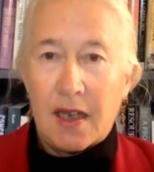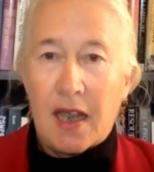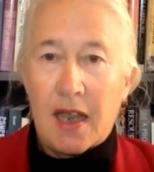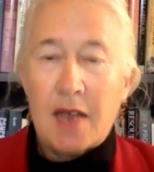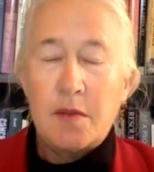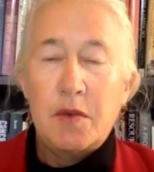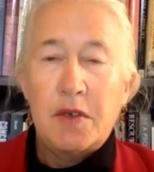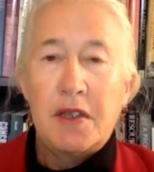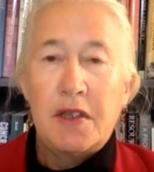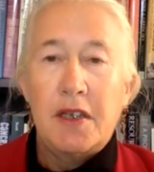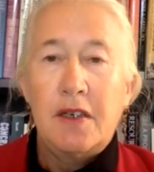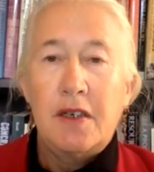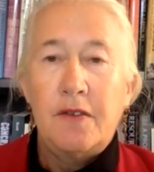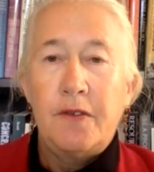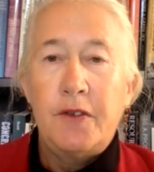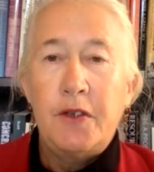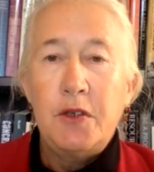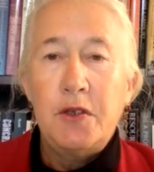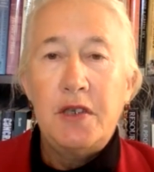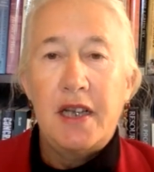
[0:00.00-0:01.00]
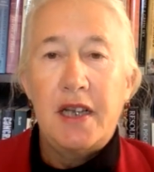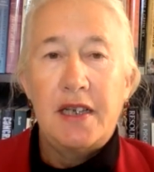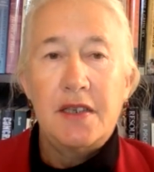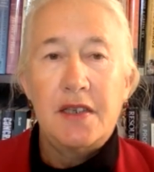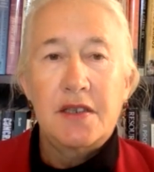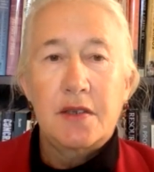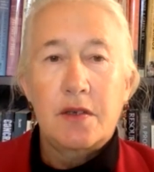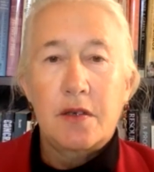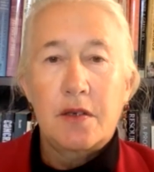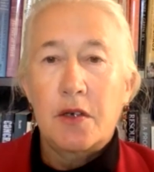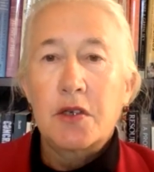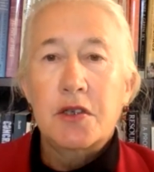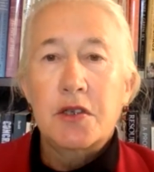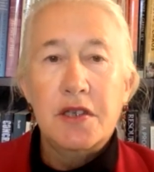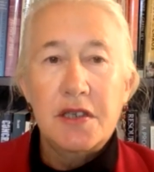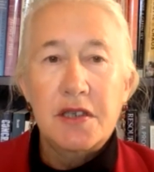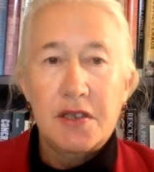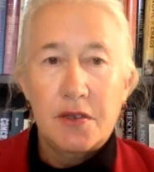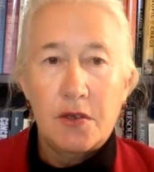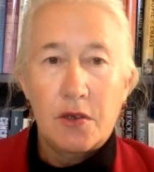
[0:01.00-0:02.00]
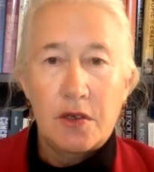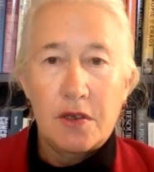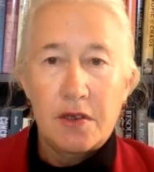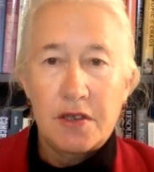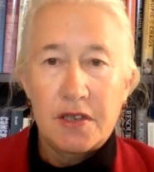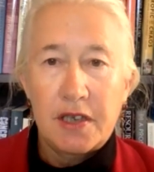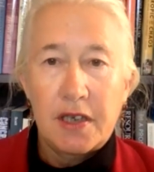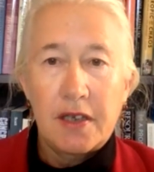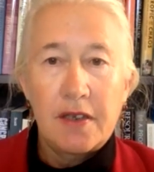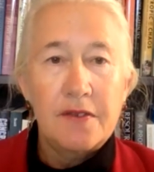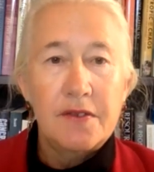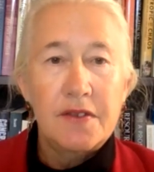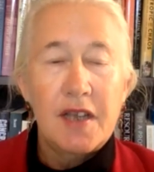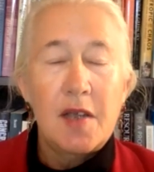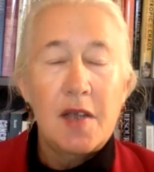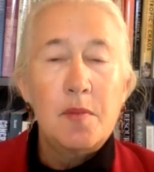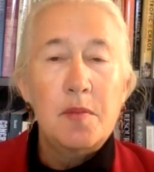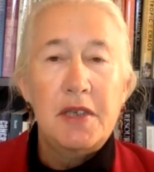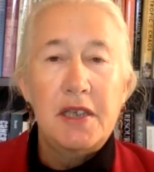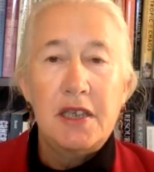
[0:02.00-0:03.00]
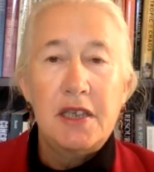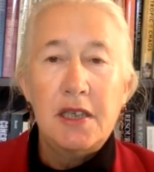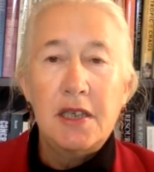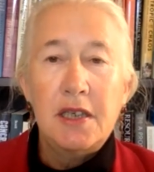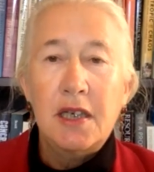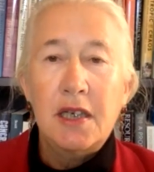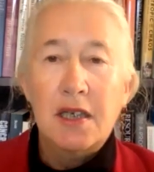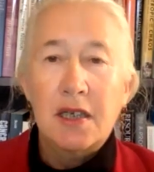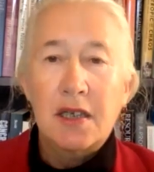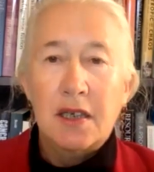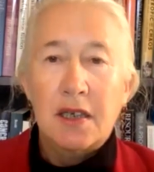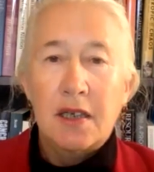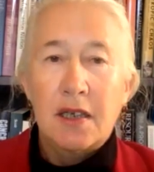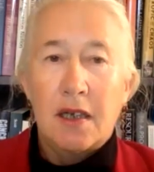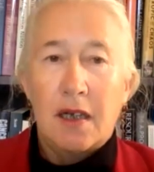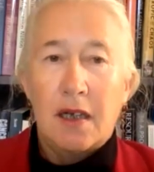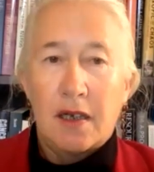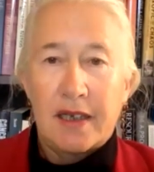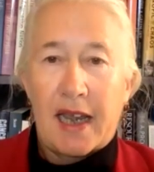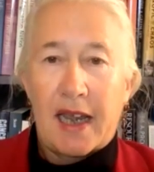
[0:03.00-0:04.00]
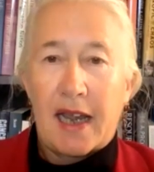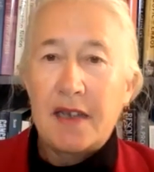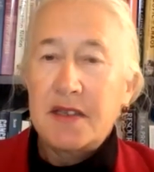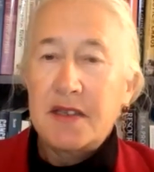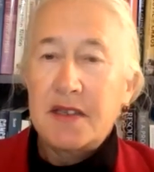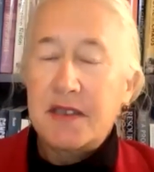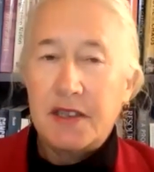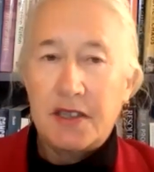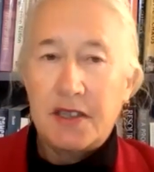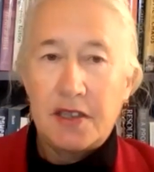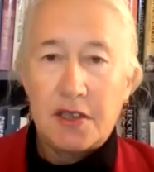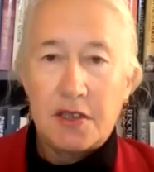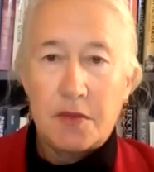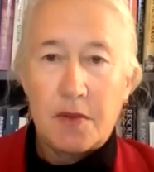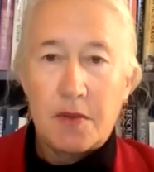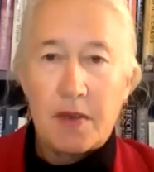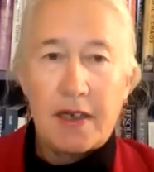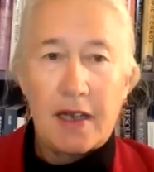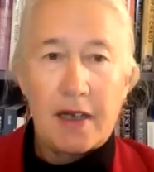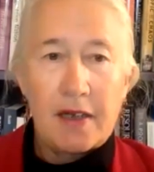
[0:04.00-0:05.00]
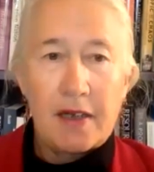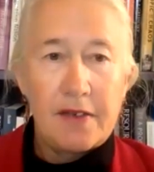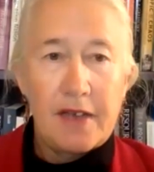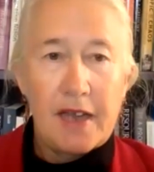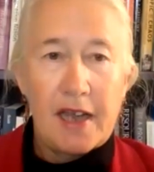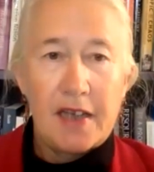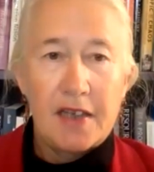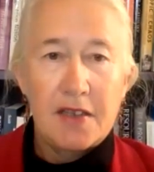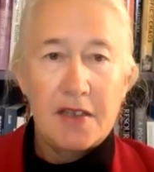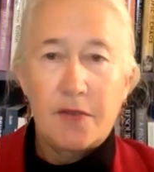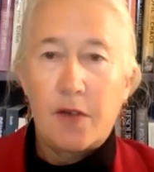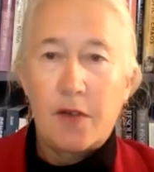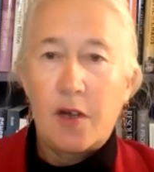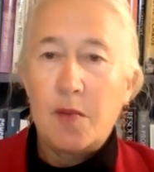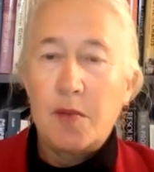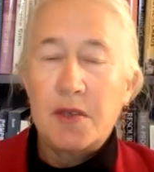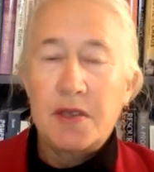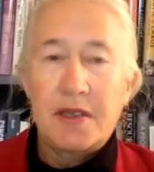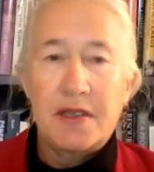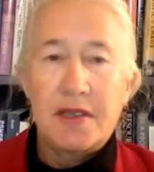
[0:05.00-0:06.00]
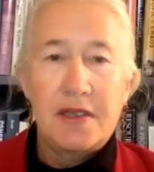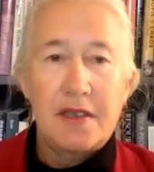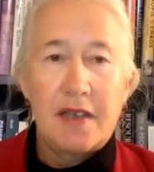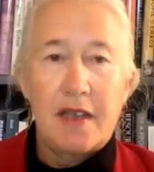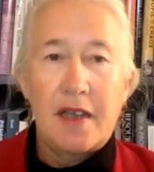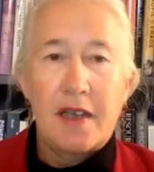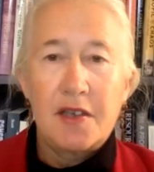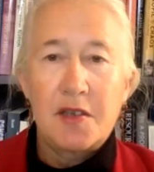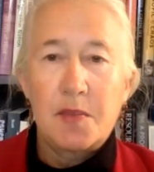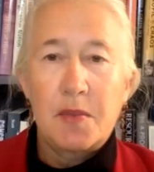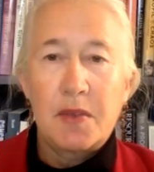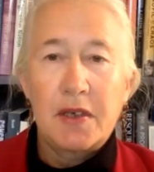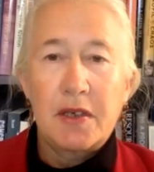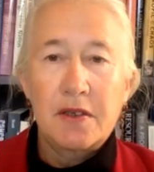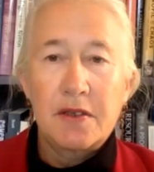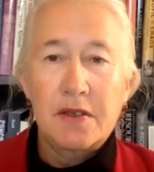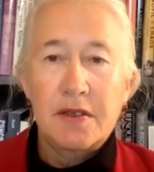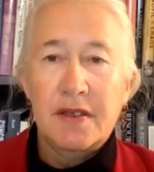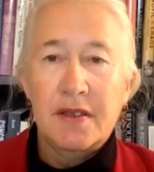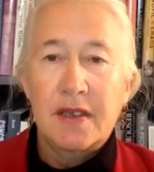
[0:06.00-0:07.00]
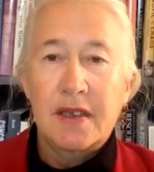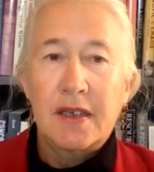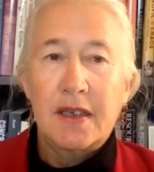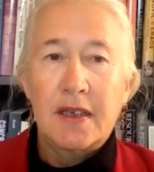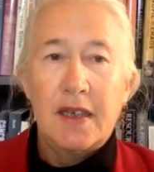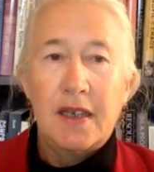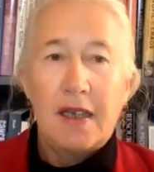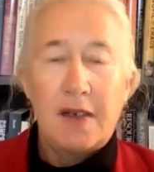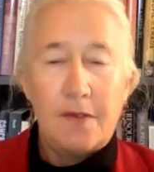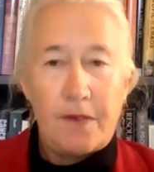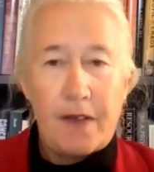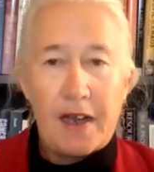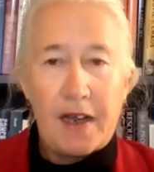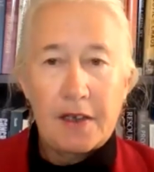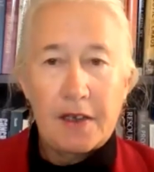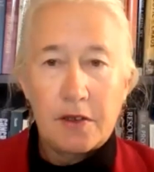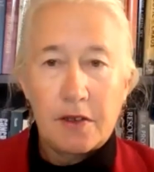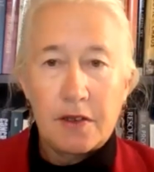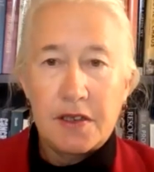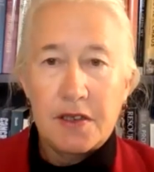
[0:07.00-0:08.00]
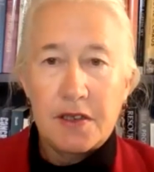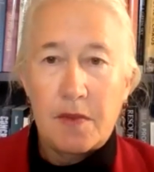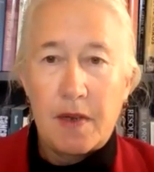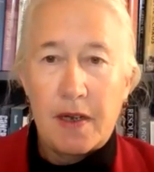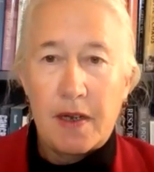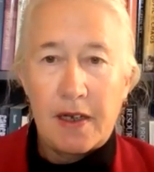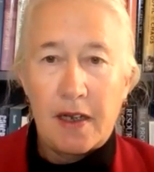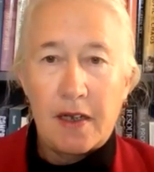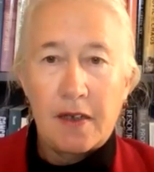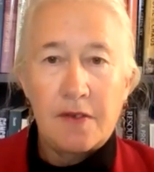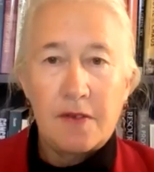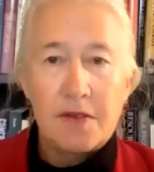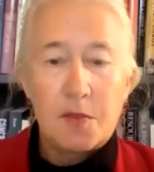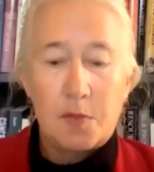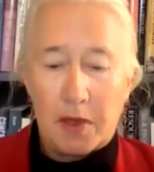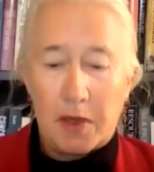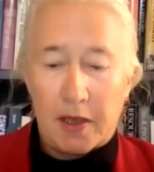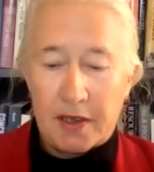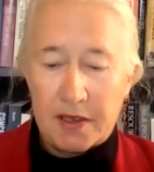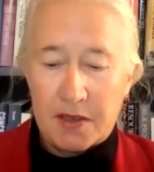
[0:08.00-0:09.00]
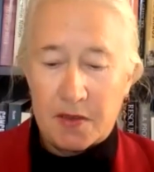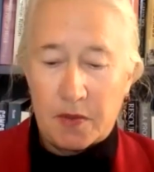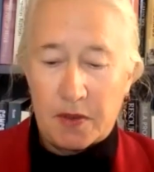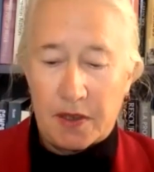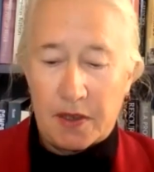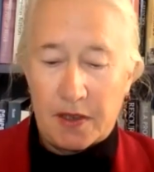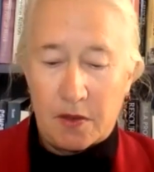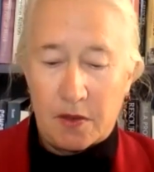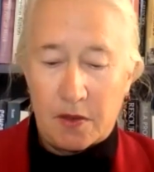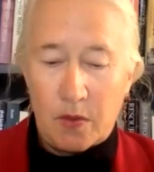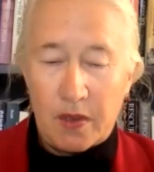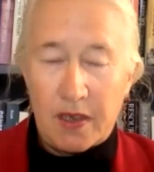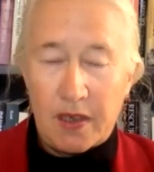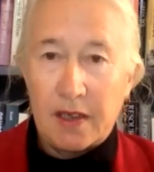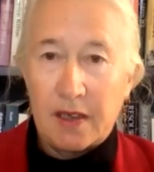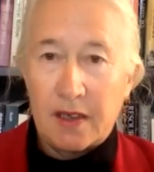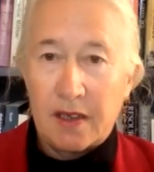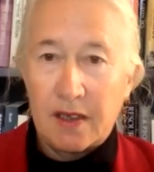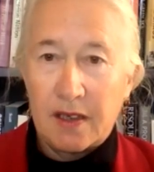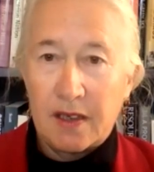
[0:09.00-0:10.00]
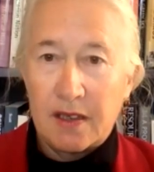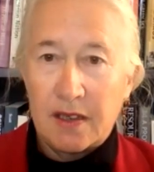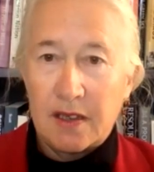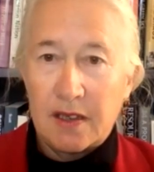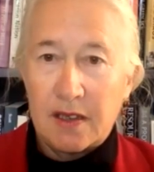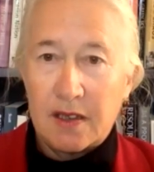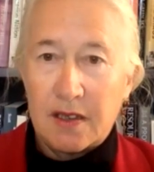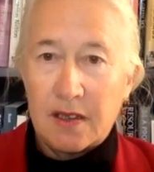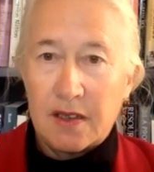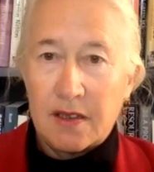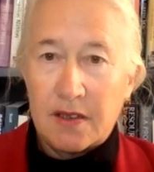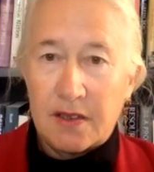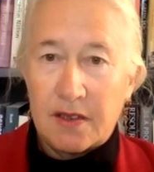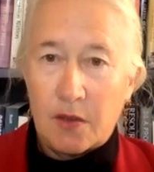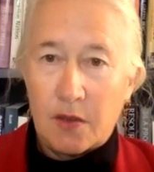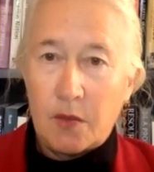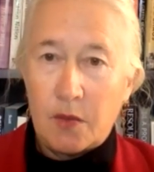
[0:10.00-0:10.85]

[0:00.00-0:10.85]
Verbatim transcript: And within a few days, grocery store shelves emptied, gas stations ran out of gas, pharmacies, hospitals, and factories ran out of supplies within a week. So it